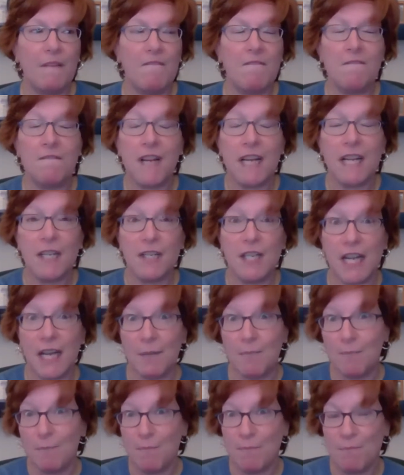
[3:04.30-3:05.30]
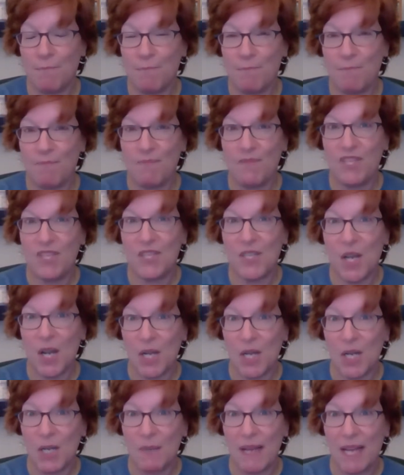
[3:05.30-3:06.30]
fired up to
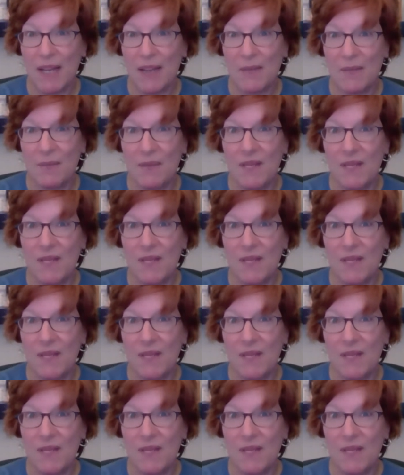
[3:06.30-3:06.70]
talk about.